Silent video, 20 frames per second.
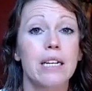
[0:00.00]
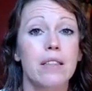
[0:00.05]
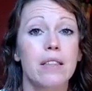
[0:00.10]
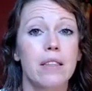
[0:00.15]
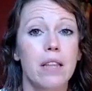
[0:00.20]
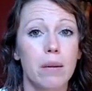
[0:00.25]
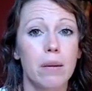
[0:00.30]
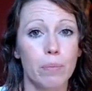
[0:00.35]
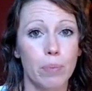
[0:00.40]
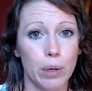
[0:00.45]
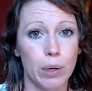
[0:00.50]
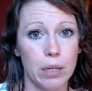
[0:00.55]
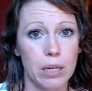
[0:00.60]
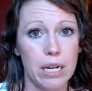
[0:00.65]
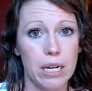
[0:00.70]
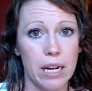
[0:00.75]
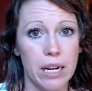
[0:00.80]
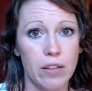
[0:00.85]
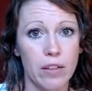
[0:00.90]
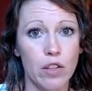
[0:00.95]
then put a
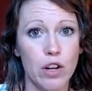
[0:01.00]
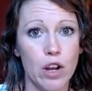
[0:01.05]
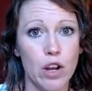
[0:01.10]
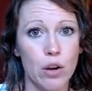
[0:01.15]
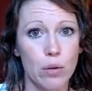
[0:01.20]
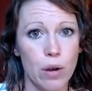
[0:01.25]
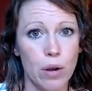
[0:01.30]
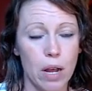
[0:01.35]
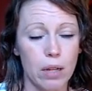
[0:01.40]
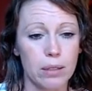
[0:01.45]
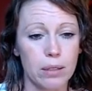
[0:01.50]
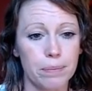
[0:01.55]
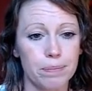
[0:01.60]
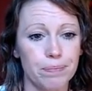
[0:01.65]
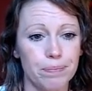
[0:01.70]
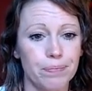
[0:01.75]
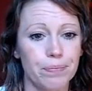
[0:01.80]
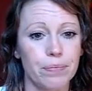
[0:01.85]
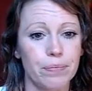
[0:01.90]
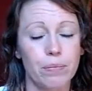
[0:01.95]
ding in the no
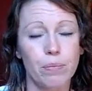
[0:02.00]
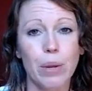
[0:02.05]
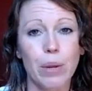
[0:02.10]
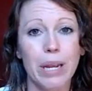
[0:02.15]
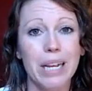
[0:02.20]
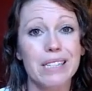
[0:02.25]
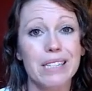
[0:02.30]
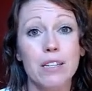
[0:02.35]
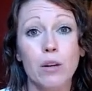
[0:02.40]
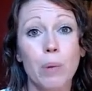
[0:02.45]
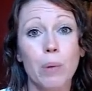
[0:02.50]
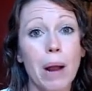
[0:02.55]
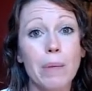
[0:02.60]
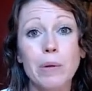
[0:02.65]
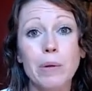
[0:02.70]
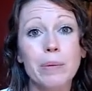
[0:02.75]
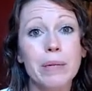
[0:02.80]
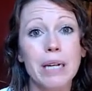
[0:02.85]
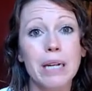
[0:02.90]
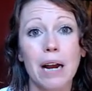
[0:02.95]
column, because they're
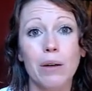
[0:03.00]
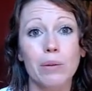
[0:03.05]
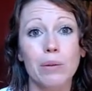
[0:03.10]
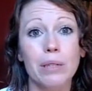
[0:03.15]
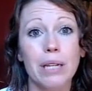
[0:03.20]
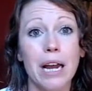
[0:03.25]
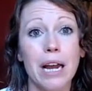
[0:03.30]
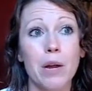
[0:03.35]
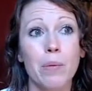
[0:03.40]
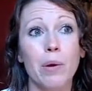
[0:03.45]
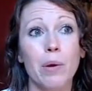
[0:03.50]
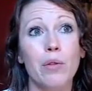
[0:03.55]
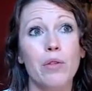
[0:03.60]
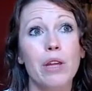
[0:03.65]
probably not reliable.